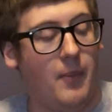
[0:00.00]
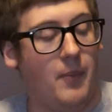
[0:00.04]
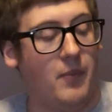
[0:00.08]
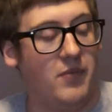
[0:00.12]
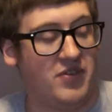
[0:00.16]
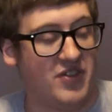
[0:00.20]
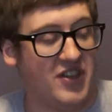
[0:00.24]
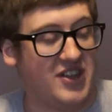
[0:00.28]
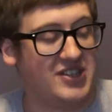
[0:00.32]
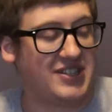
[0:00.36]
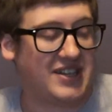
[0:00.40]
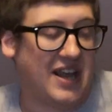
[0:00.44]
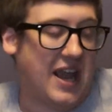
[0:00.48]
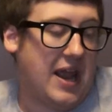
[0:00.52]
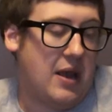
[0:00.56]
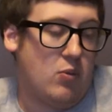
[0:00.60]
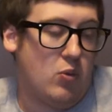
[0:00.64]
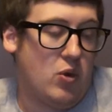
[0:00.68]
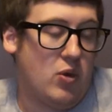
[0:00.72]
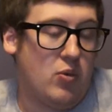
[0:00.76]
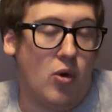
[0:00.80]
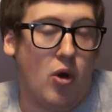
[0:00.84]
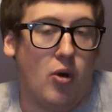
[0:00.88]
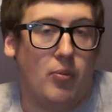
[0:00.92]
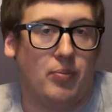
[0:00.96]
this game
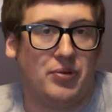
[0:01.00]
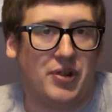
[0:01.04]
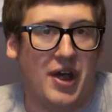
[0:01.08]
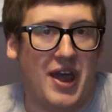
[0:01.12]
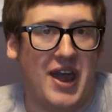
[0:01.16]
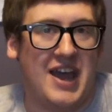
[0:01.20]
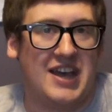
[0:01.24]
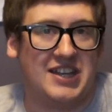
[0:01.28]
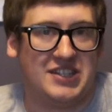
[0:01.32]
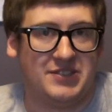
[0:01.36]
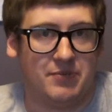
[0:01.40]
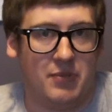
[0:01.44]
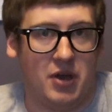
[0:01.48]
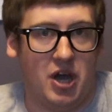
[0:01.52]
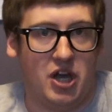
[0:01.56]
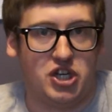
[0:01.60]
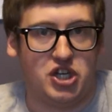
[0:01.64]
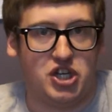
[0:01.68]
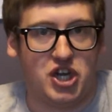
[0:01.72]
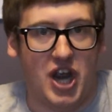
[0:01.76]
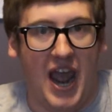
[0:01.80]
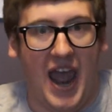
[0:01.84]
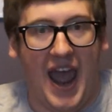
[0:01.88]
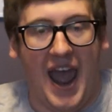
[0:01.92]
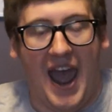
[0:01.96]
we won't play as
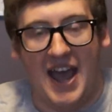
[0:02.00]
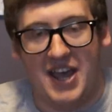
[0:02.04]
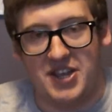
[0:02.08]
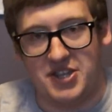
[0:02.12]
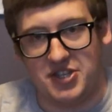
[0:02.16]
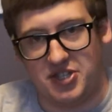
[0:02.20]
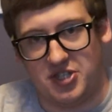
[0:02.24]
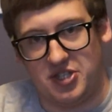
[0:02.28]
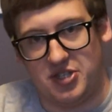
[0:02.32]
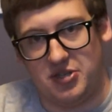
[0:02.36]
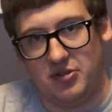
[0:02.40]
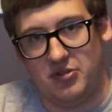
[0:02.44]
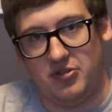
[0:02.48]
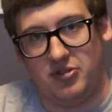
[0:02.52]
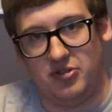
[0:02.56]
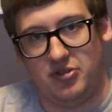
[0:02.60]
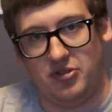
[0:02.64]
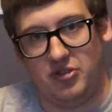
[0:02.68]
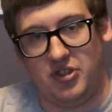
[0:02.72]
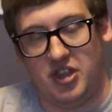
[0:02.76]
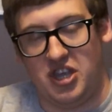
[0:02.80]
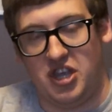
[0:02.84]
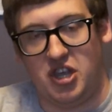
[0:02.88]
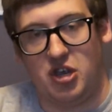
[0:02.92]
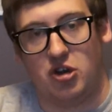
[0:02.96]
much as
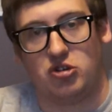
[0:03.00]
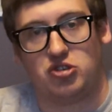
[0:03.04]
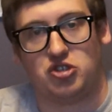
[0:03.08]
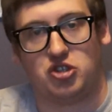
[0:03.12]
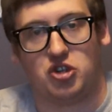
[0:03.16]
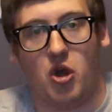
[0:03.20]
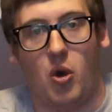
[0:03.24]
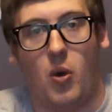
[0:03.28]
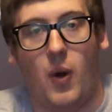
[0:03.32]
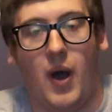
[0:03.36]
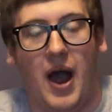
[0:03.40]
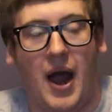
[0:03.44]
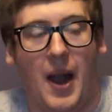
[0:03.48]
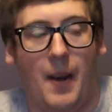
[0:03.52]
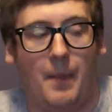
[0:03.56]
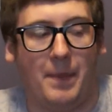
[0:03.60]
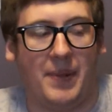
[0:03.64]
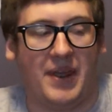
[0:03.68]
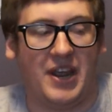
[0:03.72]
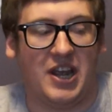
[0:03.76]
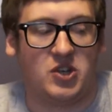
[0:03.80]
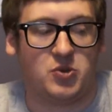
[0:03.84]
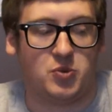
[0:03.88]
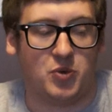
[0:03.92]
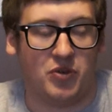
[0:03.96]
the years go on
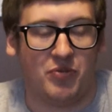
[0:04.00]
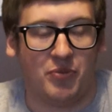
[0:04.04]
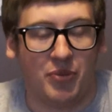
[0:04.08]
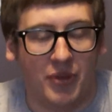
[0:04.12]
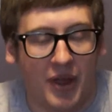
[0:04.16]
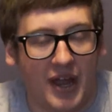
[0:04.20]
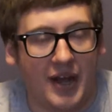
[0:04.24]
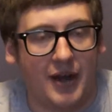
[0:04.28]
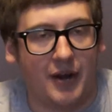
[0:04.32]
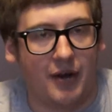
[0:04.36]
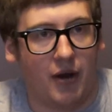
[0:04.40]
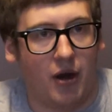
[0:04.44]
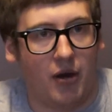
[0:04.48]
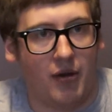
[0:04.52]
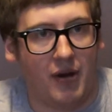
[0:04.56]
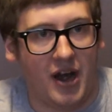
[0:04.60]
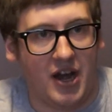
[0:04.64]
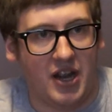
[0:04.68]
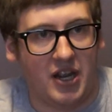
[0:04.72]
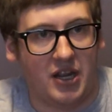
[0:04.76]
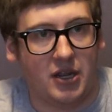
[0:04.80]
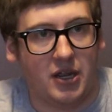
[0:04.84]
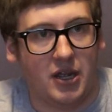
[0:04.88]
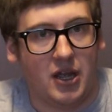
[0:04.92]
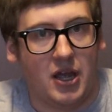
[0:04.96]
because we've played it
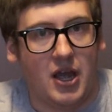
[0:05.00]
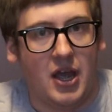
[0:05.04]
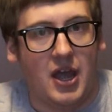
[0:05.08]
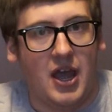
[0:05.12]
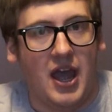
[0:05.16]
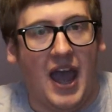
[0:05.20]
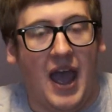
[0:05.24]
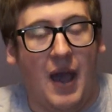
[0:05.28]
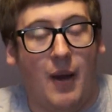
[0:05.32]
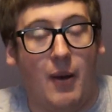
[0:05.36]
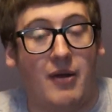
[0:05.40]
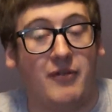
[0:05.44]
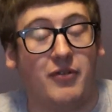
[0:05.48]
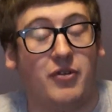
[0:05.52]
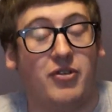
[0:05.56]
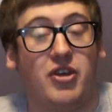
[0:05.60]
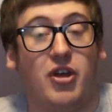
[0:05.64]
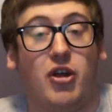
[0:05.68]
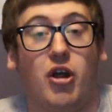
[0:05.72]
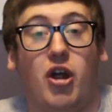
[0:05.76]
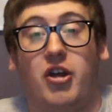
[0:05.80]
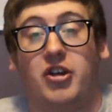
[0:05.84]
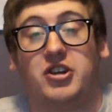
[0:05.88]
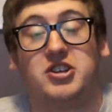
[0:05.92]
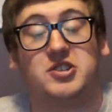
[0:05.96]
already However,
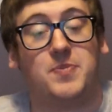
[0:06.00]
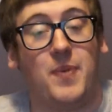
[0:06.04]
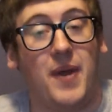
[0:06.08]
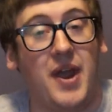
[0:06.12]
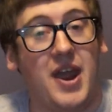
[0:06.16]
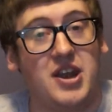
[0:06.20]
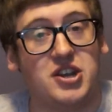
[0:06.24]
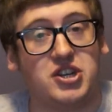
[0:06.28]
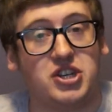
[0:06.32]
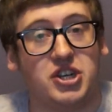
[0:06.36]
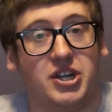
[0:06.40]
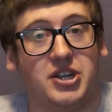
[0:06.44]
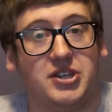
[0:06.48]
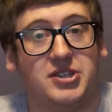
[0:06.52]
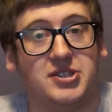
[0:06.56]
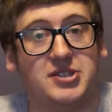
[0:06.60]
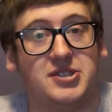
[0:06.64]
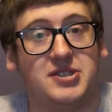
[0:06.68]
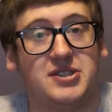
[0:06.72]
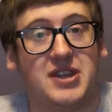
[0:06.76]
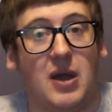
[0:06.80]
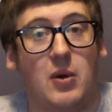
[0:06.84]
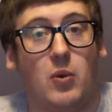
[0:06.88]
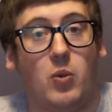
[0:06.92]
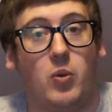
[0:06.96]
there are
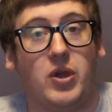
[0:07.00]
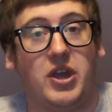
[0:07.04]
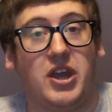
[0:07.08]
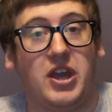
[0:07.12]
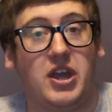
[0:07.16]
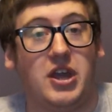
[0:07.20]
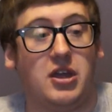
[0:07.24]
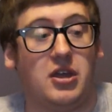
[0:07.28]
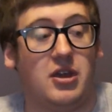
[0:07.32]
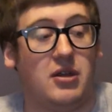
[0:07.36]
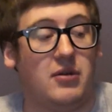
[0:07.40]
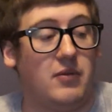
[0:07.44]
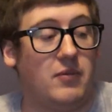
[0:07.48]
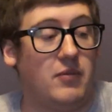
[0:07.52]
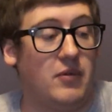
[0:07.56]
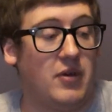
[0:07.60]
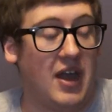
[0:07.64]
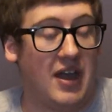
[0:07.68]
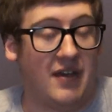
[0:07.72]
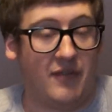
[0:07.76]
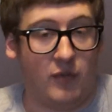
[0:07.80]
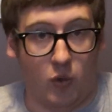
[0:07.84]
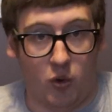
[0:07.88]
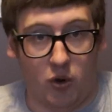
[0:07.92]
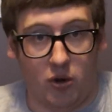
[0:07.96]
expansions that we
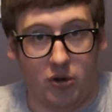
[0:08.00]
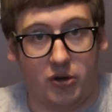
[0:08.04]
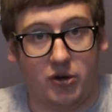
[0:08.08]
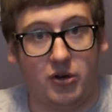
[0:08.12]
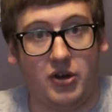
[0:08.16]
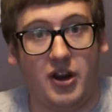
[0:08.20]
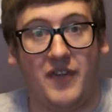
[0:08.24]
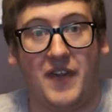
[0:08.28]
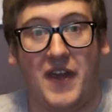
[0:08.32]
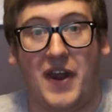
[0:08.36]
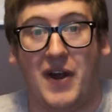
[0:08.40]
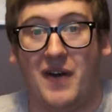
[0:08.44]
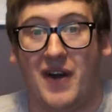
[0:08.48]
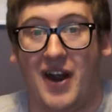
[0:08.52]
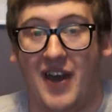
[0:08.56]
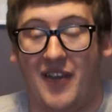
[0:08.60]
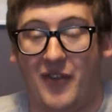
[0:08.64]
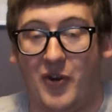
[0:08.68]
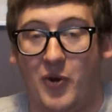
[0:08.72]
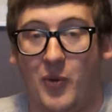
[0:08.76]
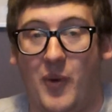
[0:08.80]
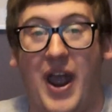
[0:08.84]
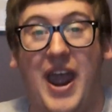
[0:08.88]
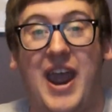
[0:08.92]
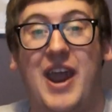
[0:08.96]
have ordered and they are
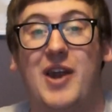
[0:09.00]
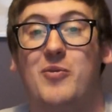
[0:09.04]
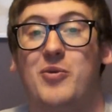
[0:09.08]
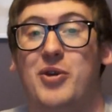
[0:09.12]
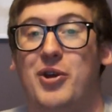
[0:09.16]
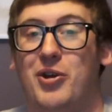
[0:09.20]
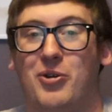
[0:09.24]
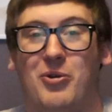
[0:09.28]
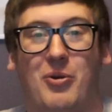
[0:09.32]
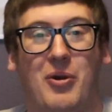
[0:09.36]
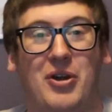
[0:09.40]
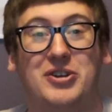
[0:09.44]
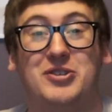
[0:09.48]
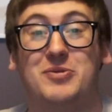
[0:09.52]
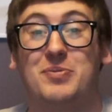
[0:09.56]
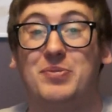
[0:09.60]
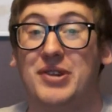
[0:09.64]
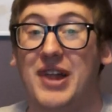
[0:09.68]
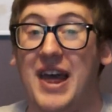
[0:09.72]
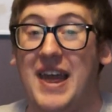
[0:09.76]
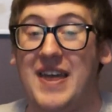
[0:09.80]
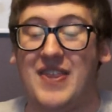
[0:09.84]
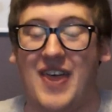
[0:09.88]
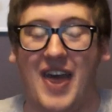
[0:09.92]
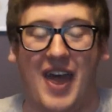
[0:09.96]
on their way and we are going to
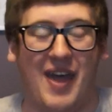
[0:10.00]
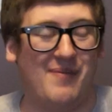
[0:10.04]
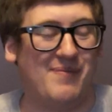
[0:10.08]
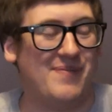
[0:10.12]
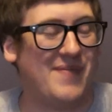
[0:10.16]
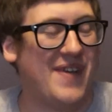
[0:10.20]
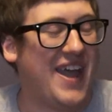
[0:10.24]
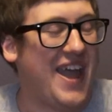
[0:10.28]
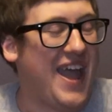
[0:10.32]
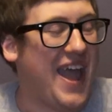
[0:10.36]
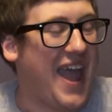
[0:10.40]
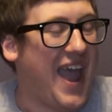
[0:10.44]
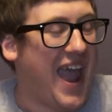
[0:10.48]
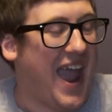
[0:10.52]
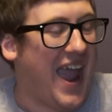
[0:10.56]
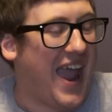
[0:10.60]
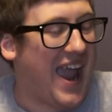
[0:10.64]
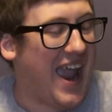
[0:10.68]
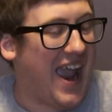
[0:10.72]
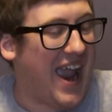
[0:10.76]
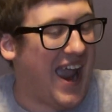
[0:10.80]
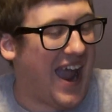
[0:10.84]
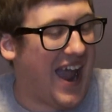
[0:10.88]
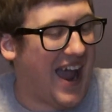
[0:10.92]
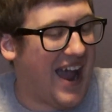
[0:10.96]
play them.
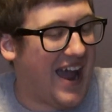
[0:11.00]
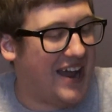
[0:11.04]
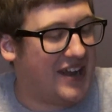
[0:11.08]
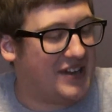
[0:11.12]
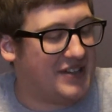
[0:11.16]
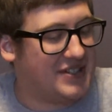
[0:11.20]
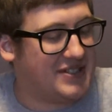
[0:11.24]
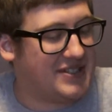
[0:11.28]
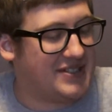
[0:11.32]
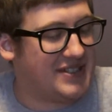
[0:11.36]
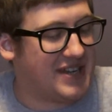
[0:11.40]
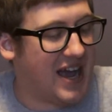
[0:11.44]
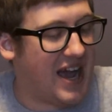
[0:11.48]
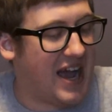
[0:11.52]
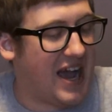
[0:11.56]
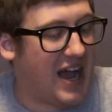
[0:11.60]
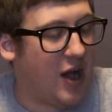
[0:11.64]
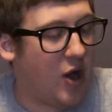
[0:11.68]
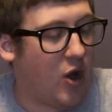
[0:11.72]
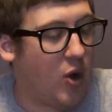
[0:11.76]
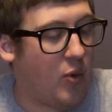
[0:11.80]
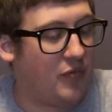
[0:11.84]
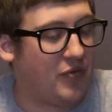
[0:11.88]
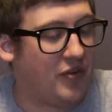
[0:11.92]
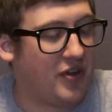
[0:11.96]
And
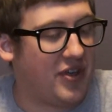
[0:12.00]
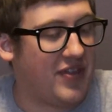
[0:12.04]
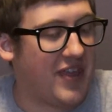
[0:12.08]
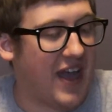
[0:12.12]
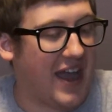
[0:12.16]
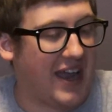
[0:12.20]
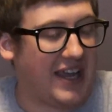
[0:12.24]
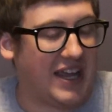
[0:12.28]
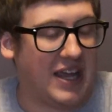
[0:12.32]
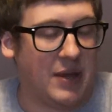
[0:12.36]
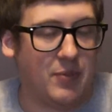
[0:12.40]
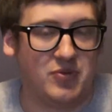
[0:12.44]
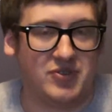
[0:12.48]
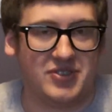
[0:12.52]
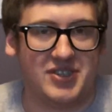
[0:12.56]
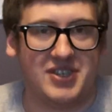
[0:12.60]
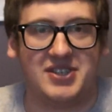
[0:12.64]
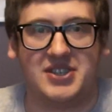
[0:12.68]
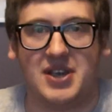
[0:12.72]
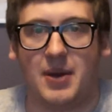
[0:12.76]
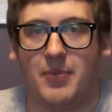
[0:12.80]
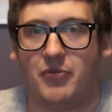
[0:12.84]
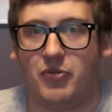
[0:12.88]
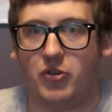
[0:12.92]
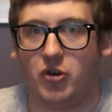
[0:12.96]
uh, hopefully that keeps
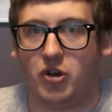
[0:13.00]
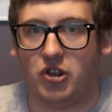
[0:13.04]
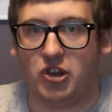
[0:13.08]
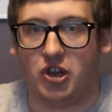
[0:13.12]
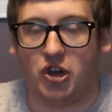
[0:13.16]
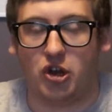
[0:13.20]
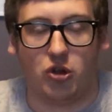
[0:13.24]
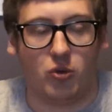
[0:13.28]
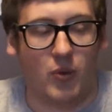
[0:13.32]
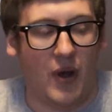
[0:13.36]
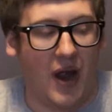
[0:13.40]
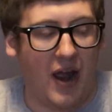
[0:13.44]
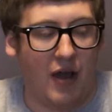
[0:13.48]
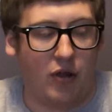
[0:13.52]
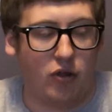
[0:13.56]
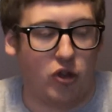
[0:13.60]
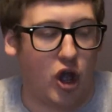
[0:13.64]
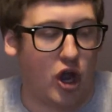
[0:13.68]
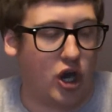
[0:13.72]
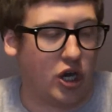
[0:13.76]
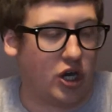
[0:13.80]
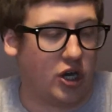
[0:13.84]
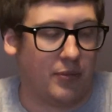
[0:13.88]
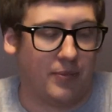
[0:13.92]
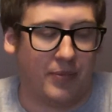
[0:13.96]
this up for a little while
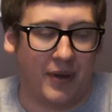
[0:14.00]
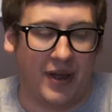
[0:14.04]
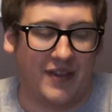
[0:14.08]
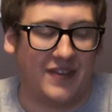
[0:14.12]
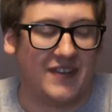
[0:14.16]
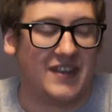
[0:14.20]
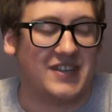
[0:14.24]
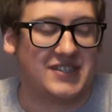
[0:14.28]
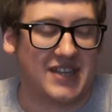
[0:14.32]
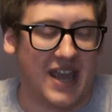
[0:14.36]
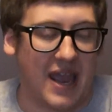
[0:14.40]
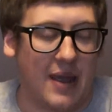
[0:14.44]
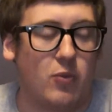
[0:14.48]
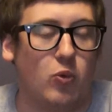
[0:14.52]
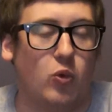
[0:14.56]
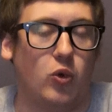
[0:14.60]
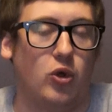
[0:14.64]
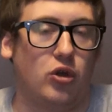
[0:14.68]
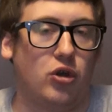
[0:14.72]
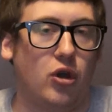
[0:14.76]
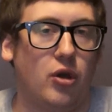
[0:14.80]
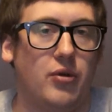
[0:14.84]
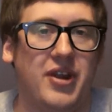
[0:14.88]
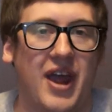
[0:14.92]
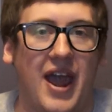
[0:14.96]
longer, but this game
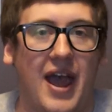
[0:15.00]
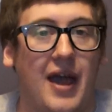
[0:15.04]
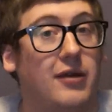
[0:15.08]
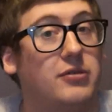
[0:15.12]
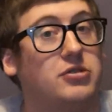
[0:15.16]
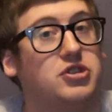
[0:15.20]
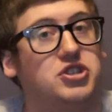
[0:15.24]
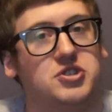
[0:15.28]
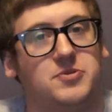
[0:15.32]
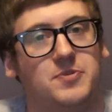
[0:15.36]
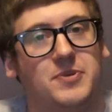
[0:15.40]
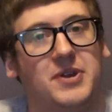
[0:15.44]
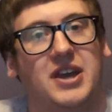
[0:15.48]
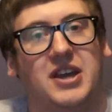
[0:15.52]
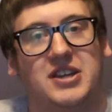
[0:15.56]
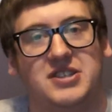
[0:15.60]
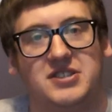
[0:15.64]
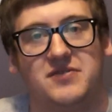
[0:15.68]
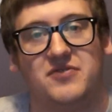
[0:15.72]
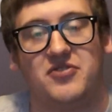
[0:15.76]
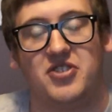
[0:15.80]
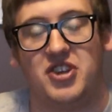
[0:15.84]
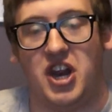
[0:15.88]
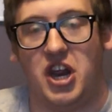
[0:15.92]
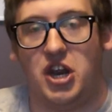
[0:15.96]
will go down just
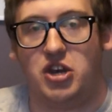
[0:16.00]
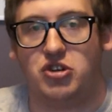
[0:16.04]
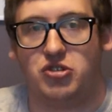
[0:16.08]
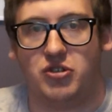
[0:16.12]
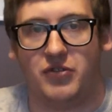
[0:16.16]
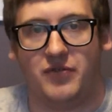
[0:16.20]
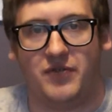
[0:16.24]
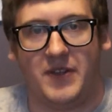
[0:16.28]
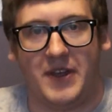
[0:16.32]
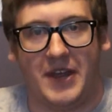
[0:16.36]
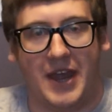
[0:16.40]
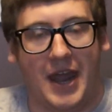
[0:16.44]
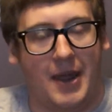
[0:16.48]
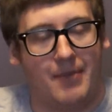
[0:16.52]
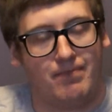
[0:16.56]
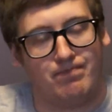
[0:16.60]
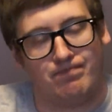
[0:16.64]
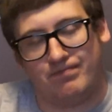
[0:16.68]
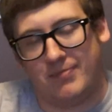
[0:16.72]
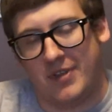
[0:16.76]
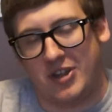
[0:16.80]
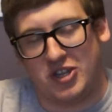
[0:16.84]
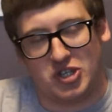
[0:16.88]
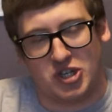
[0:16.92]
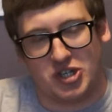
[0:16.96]
because of the nature of the game.
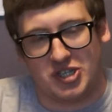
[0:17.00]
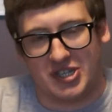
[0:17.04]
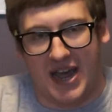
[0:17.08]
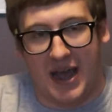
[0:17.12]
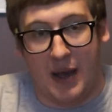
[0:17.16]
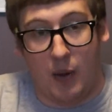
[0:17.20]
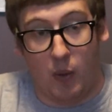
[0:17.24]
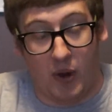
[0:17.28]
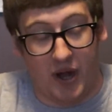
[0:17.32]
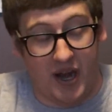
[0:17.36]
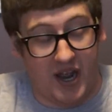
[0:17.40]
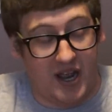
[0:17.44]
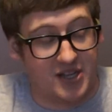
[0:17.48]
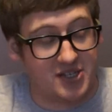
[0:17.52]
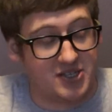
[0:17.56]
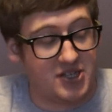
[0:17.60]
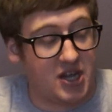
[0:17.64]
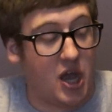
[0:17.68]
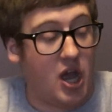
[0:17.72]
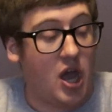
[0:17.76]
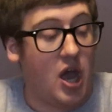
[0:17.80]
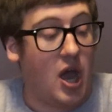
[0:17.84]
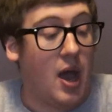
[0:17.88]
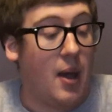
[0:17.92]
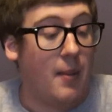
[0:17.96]
That's just how it is.
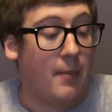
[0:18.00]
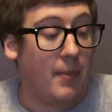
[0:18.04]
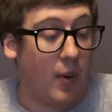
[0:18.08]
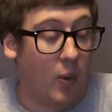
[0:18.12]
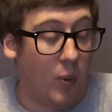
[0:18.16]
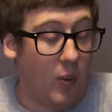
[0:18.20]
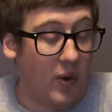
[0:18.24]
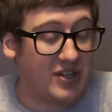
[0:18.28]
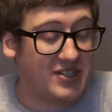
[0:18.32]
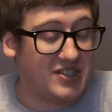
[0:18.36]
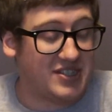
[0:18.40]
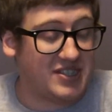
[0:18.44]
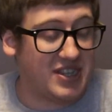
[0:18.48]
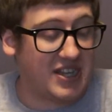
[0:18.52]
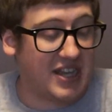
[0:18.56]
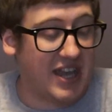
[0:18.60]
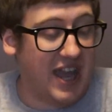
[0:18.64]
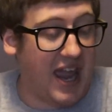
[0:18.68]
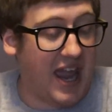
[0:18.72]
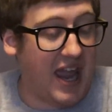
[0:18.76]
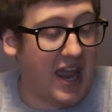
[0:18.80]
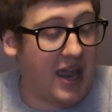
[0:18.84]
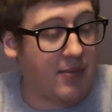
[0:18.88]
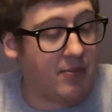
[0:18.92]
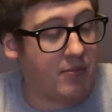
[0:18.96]
But once the
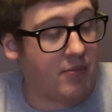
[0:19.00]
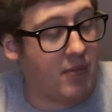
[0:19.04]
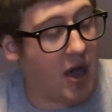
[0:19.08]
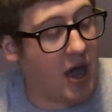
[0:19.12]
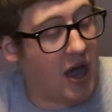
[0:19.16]
game,